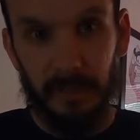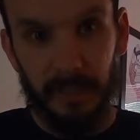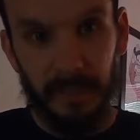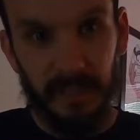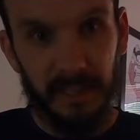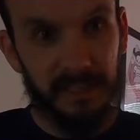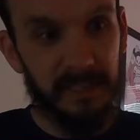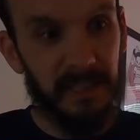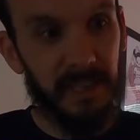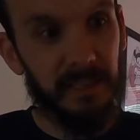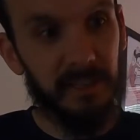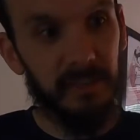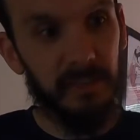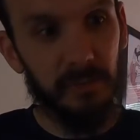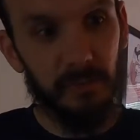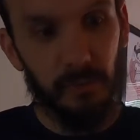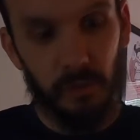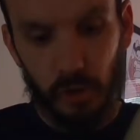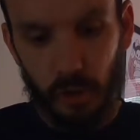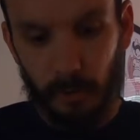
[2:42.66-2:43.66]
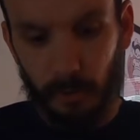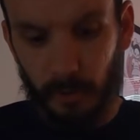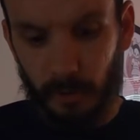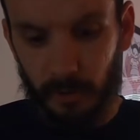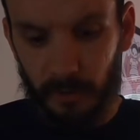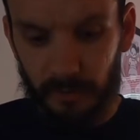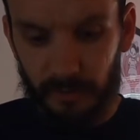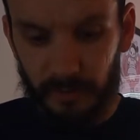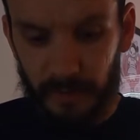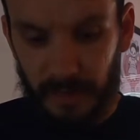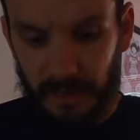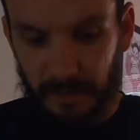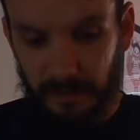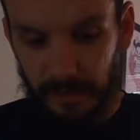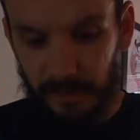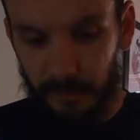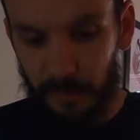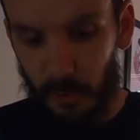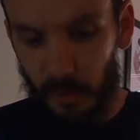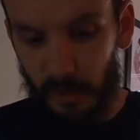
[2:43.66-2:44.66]
like I said, some chopped cauliflower and
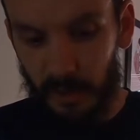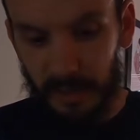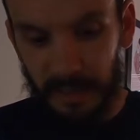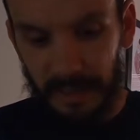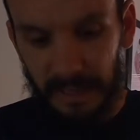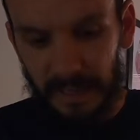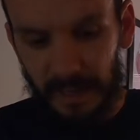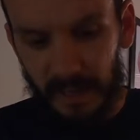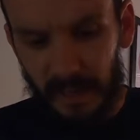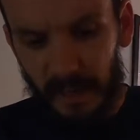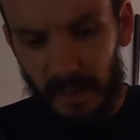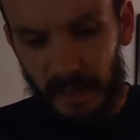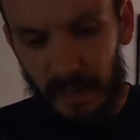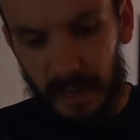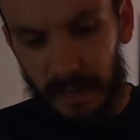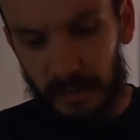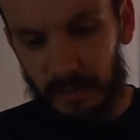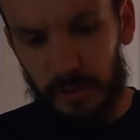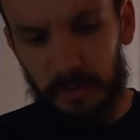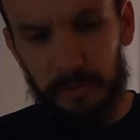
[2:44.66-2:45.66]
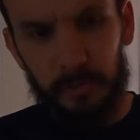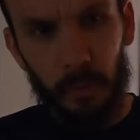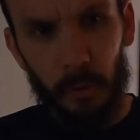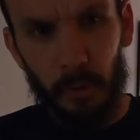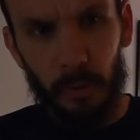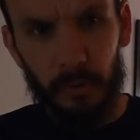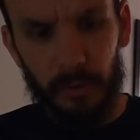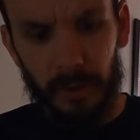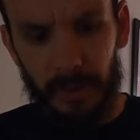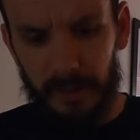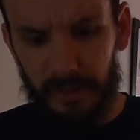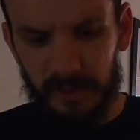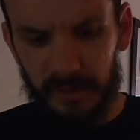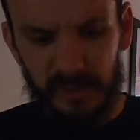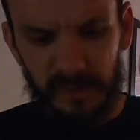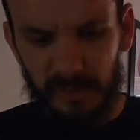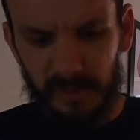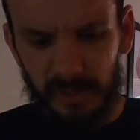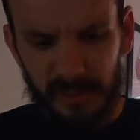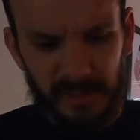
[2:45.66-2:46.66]
some broccoli. Just boil those.
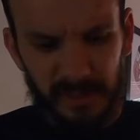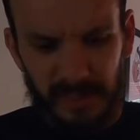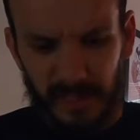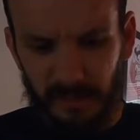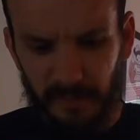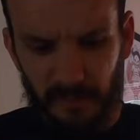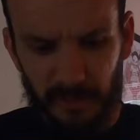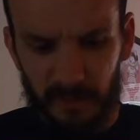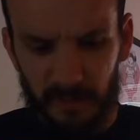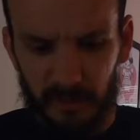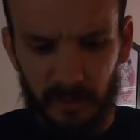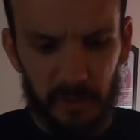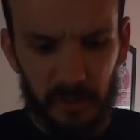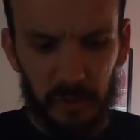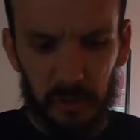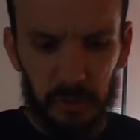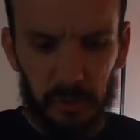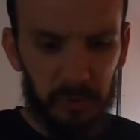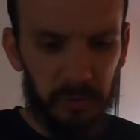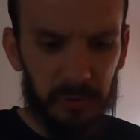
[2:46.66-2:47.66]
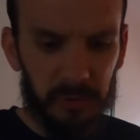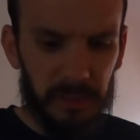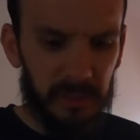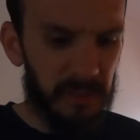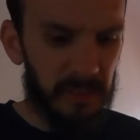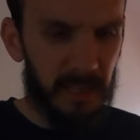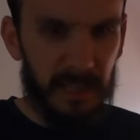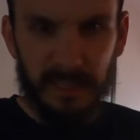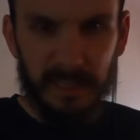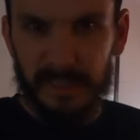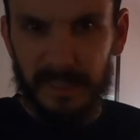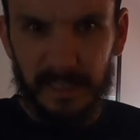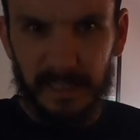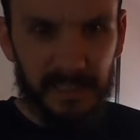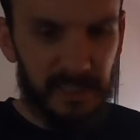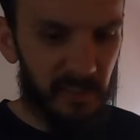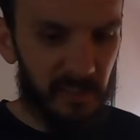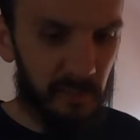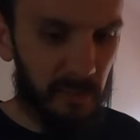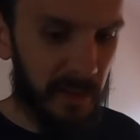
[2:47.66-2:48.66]
Doesn't take very long at all,
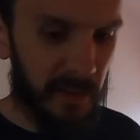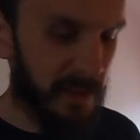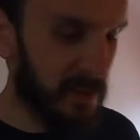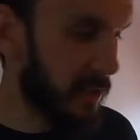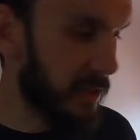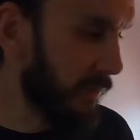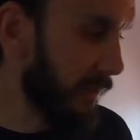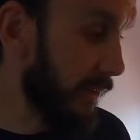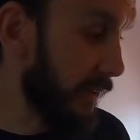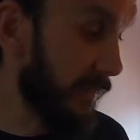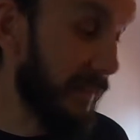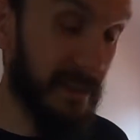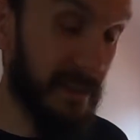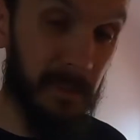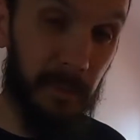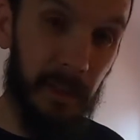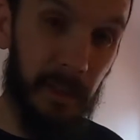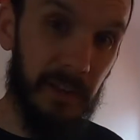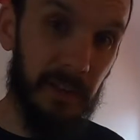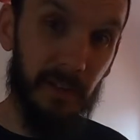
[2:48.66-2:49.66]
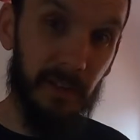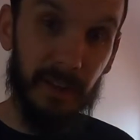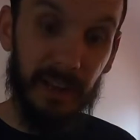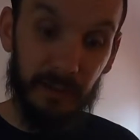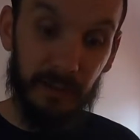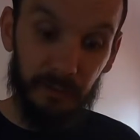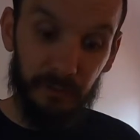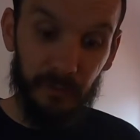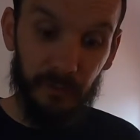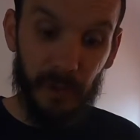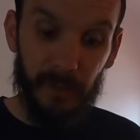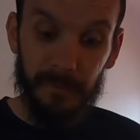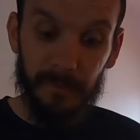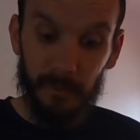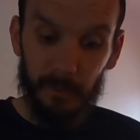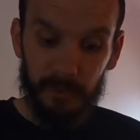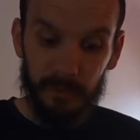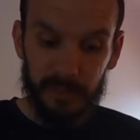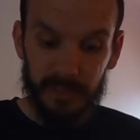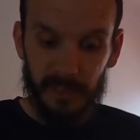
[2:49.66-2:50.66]
6-7 minutes, something like that, depending on how firm
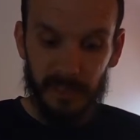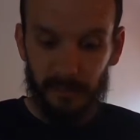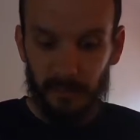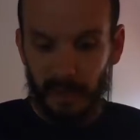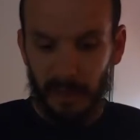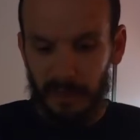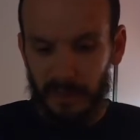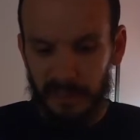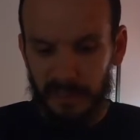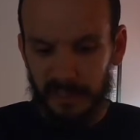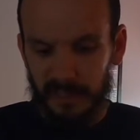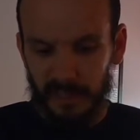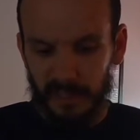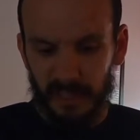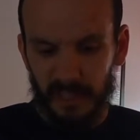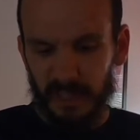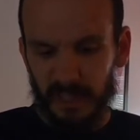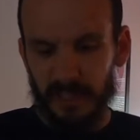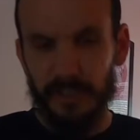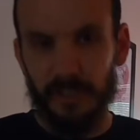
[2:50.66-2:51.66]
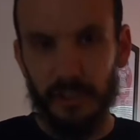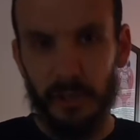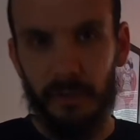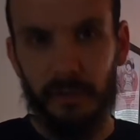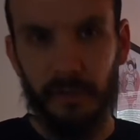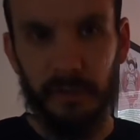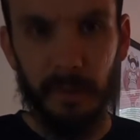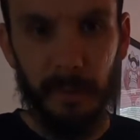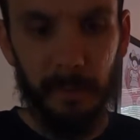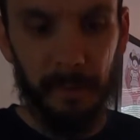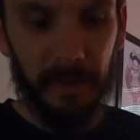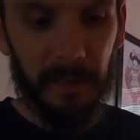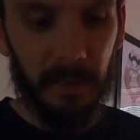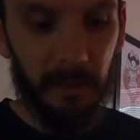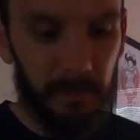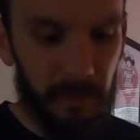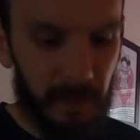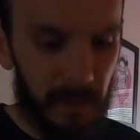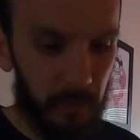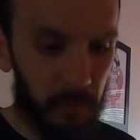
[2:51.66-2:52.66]
you want it. But I like to soften them up a little
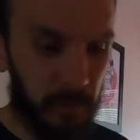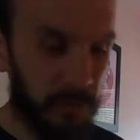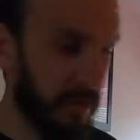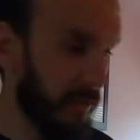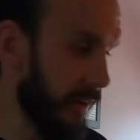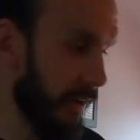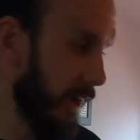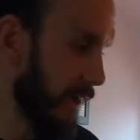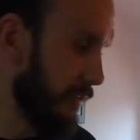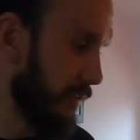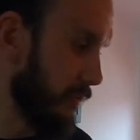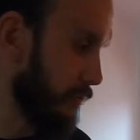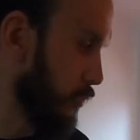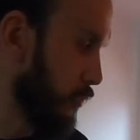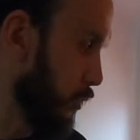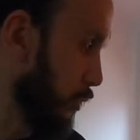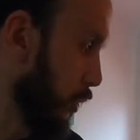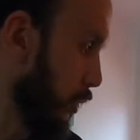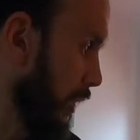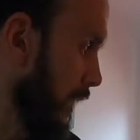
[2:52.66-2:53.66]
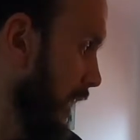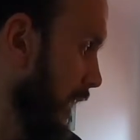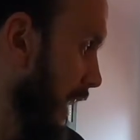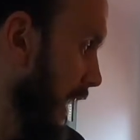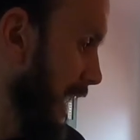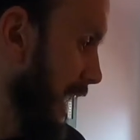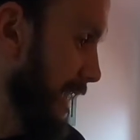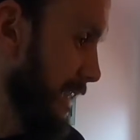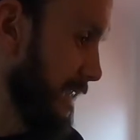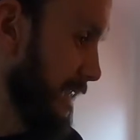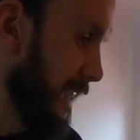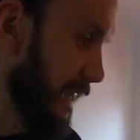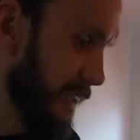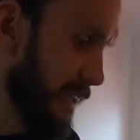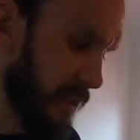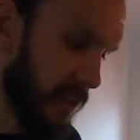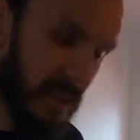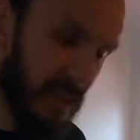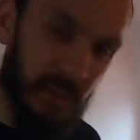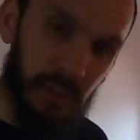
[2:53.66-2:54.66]
bit. I would never have them raw as
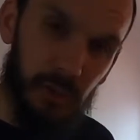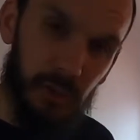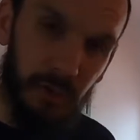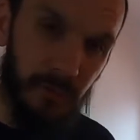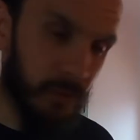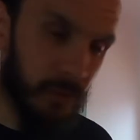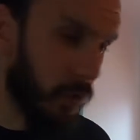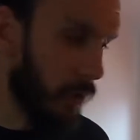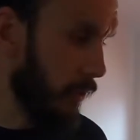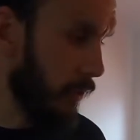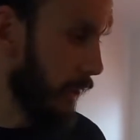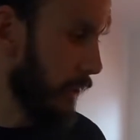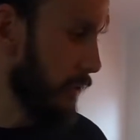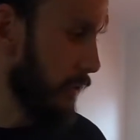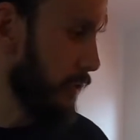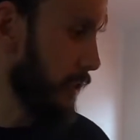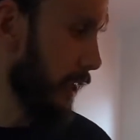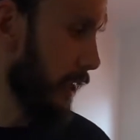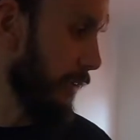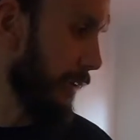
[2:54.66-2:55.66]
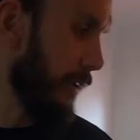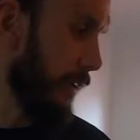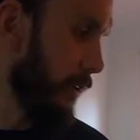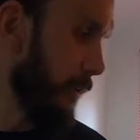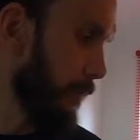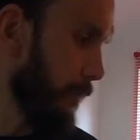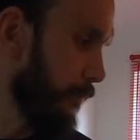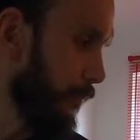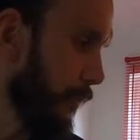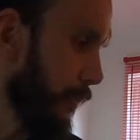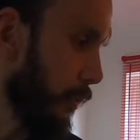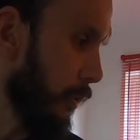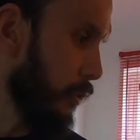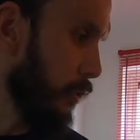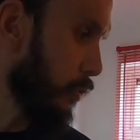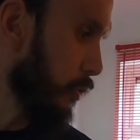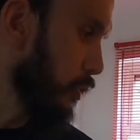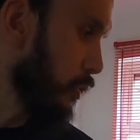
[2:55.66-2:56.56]
is. So I've got those going on, which we'll